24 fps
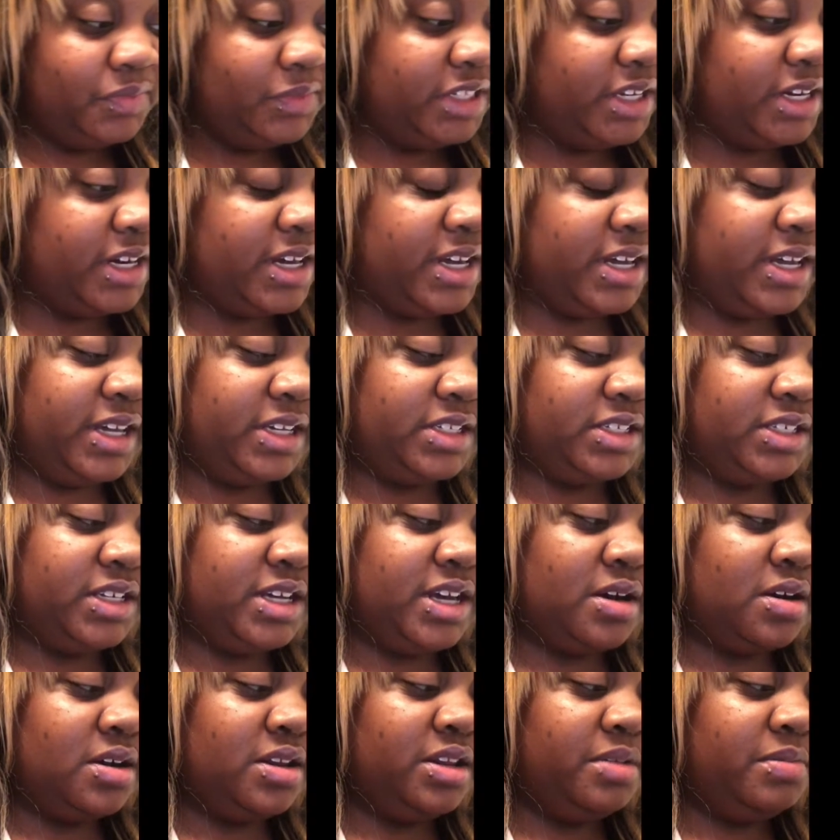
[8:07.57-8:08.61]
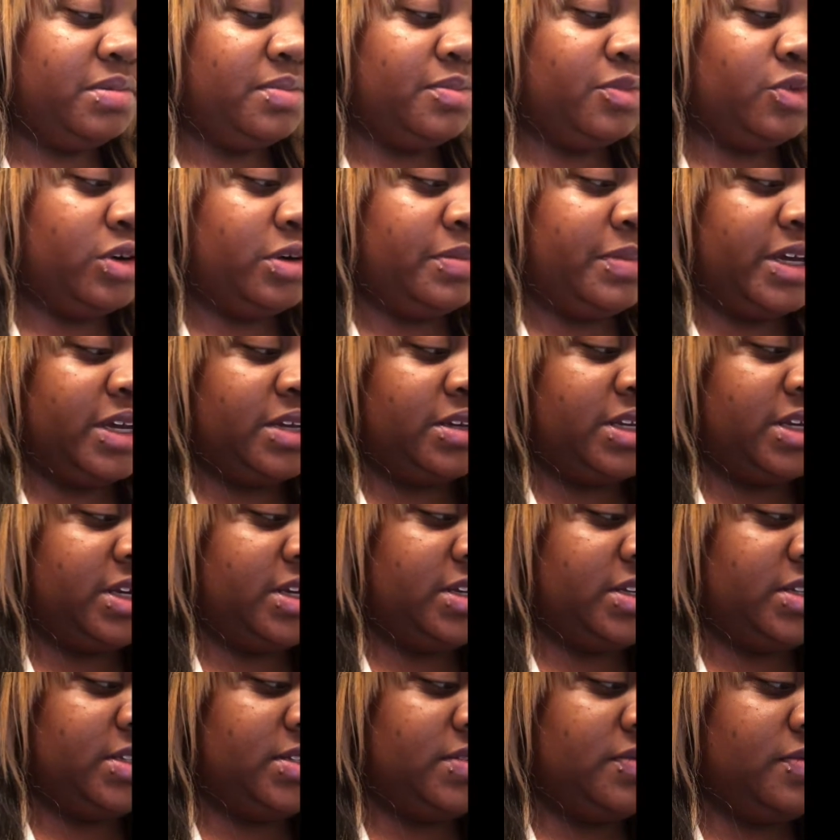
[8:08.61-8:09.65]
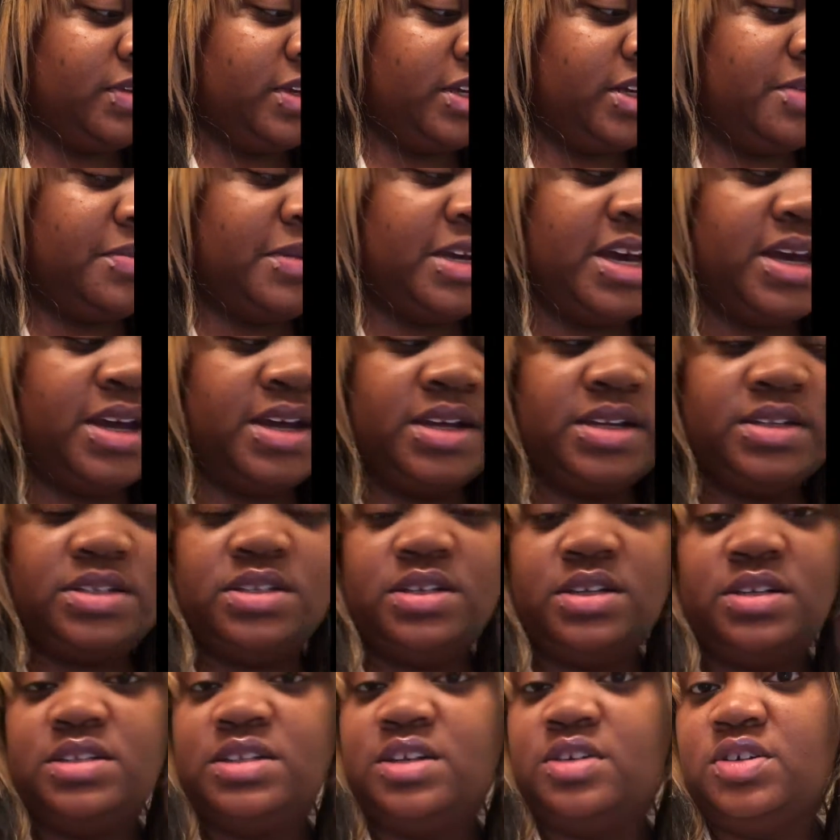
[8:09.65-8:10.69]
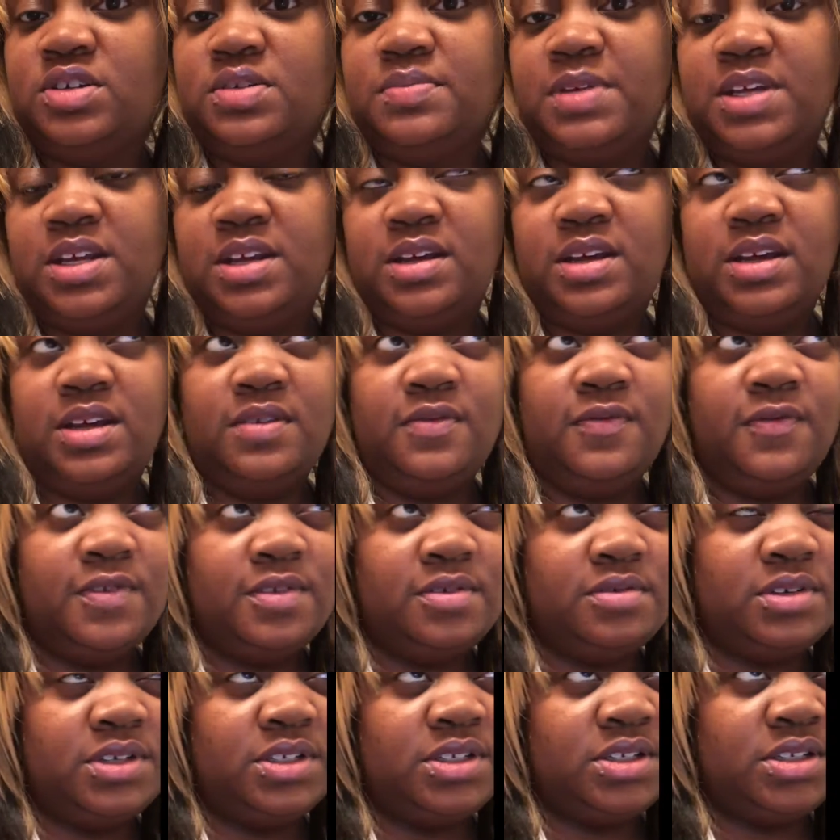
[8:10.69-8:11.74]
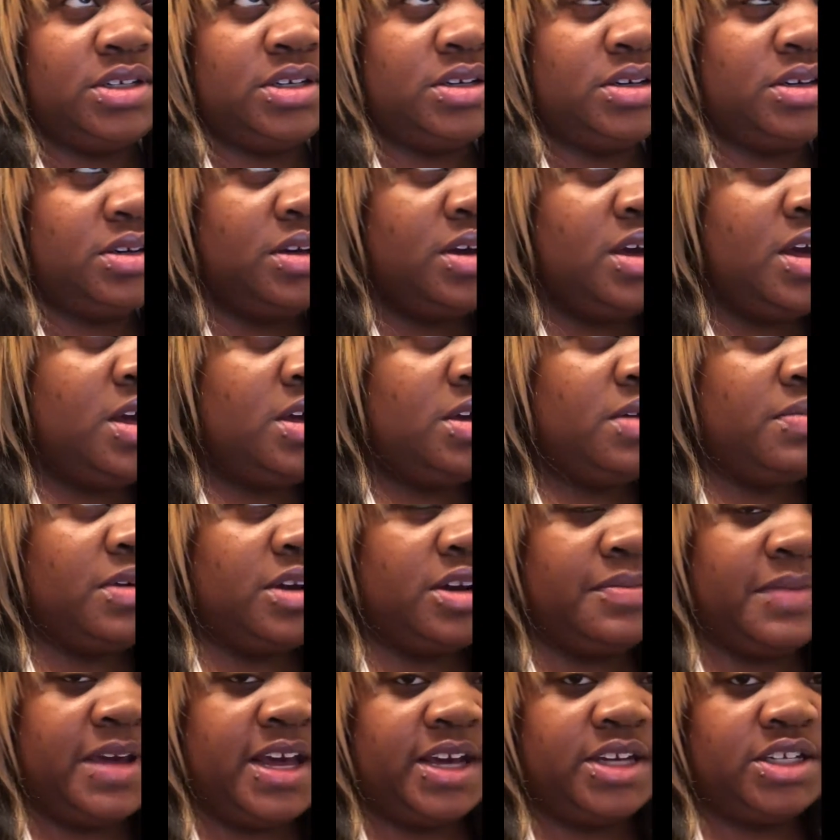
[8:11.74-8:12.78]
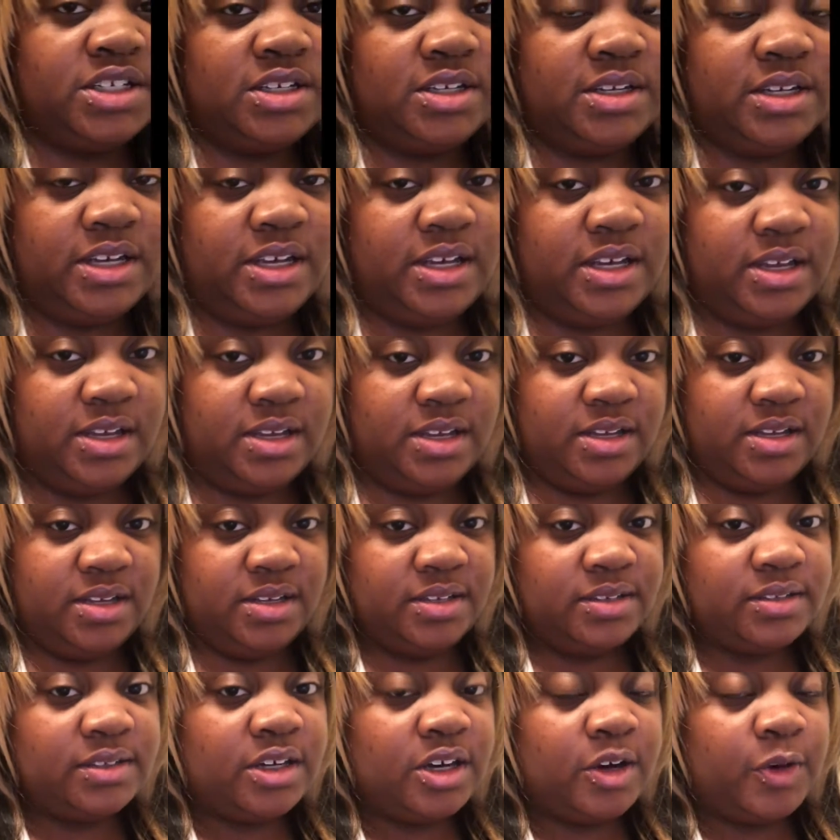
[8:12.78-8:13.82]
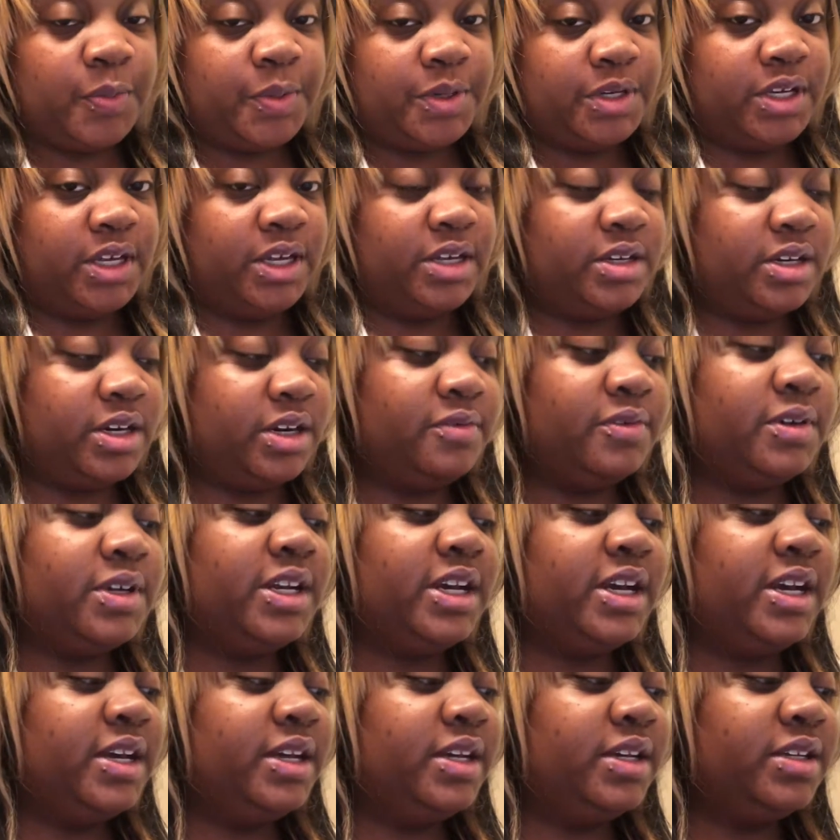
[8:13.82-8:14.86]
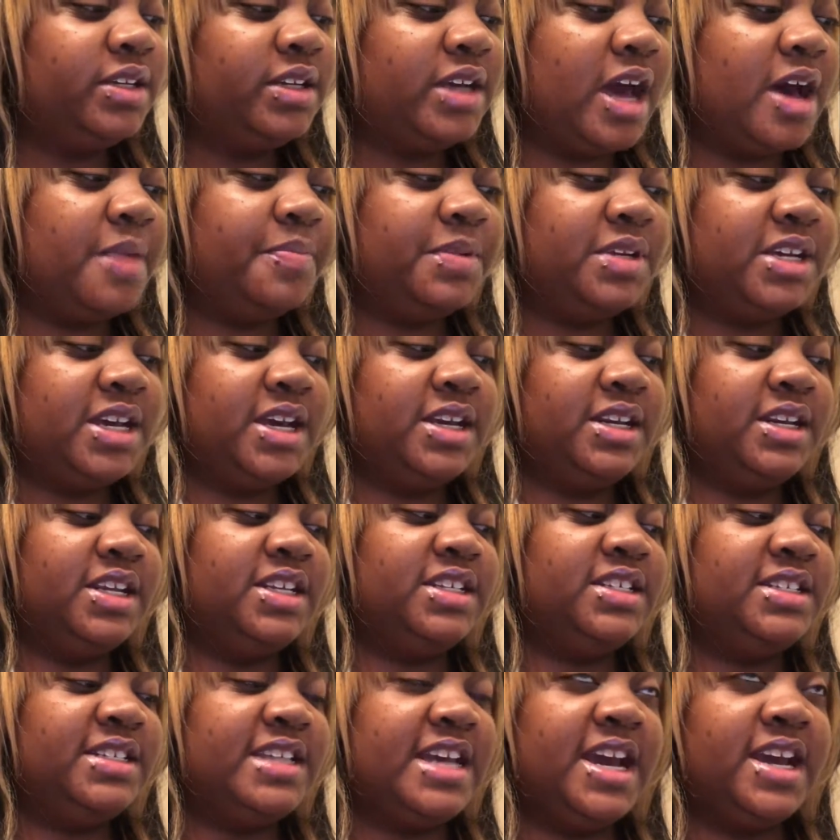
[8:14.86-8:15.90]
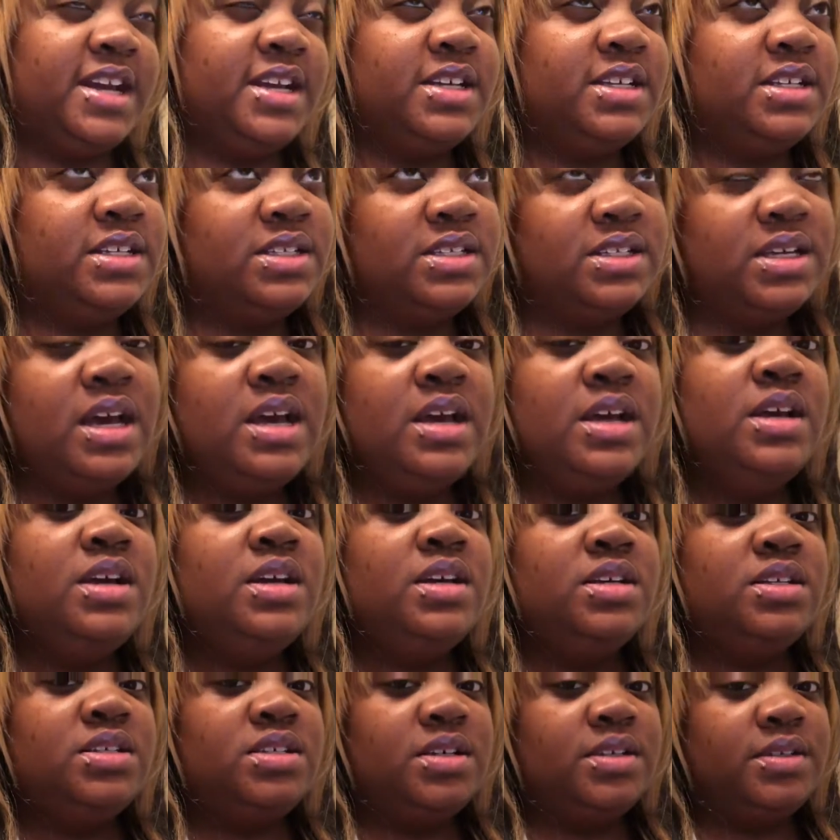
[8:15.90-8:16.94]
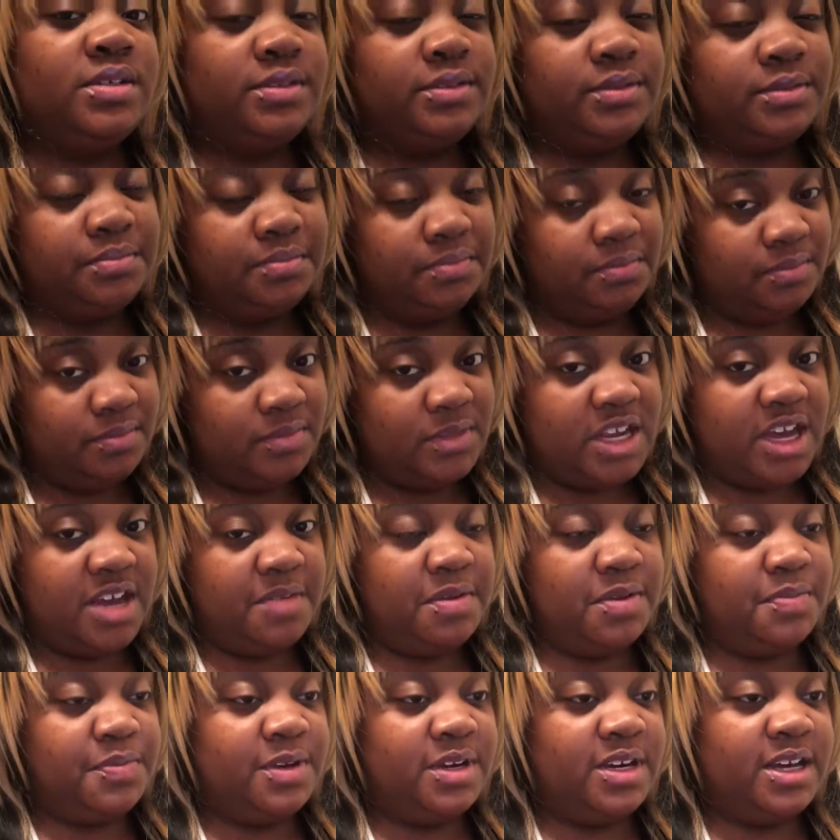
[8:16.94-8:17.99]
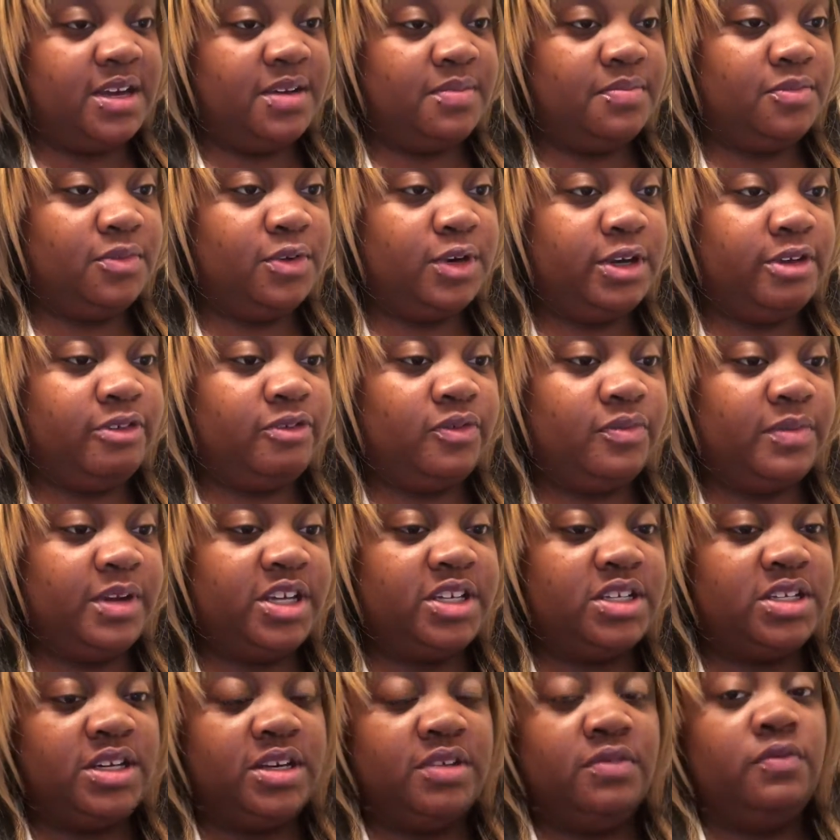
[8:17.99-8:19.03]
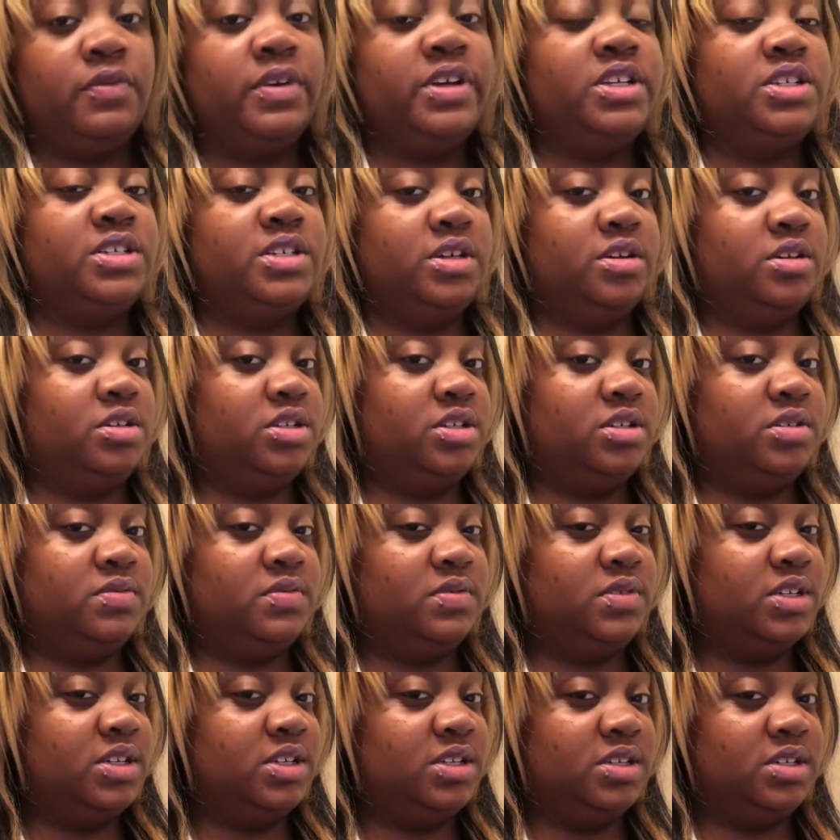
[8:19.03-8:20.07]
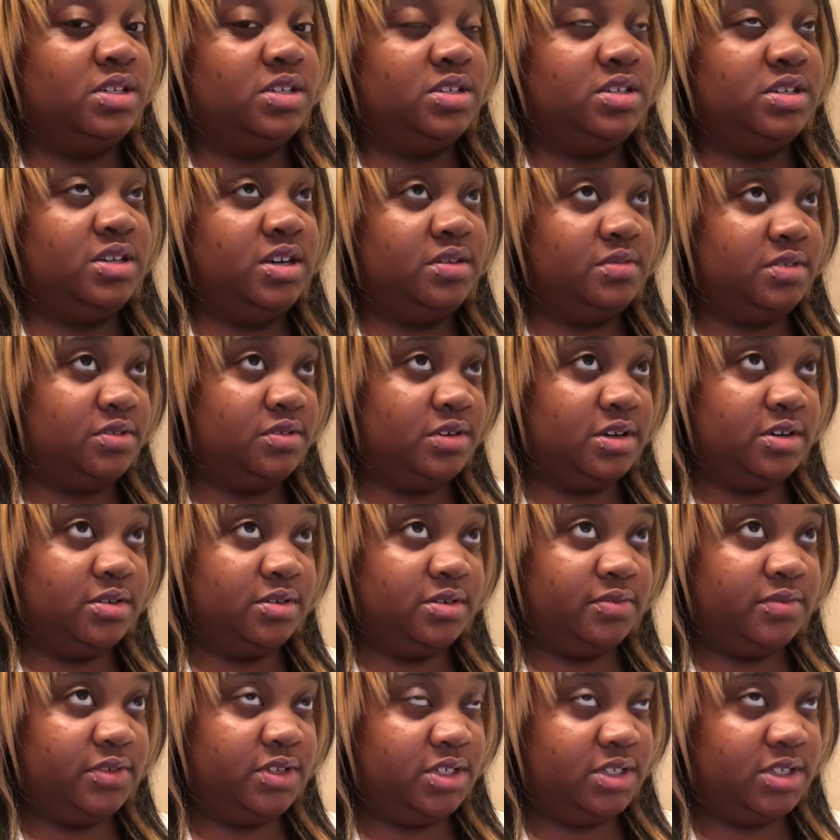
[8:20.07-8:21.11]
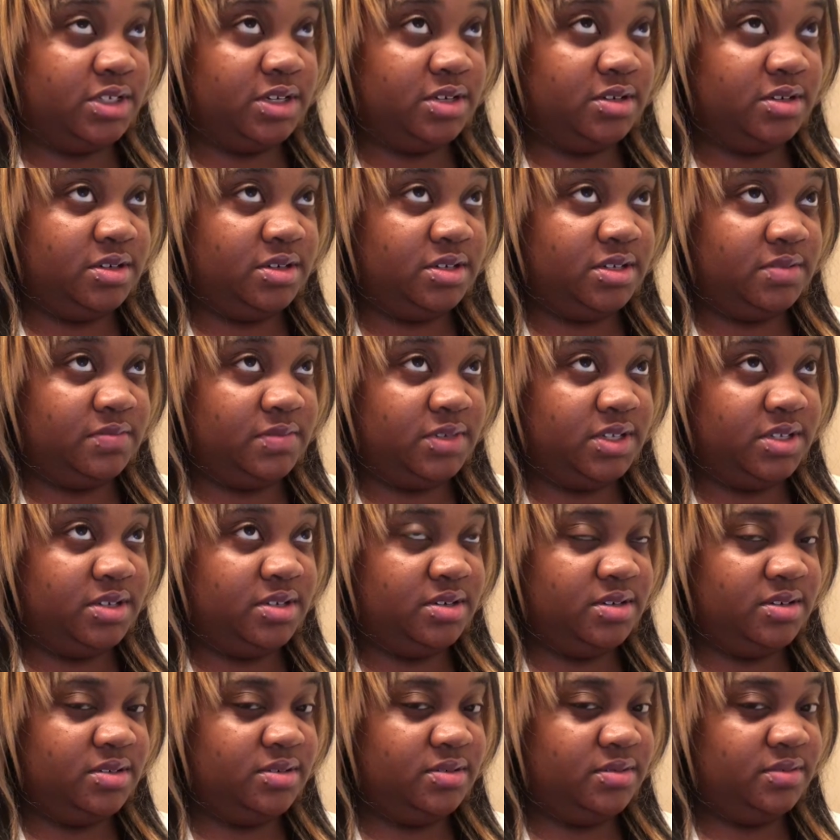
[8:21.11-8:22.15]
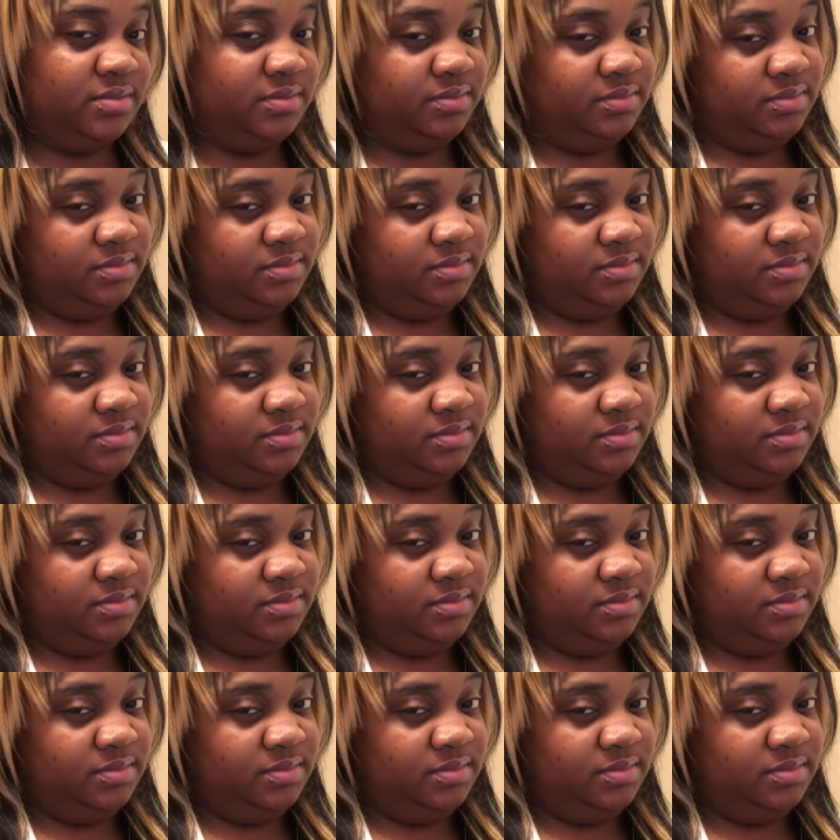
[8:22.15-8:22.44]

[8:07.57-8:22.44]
and I'll actually talk a little bit more about that as well. I'm not a social media influencer, but I'm actually hoping to get there one day to obtain that status. So, I'll be putting out more information and researching because you're never too old to research. I mean,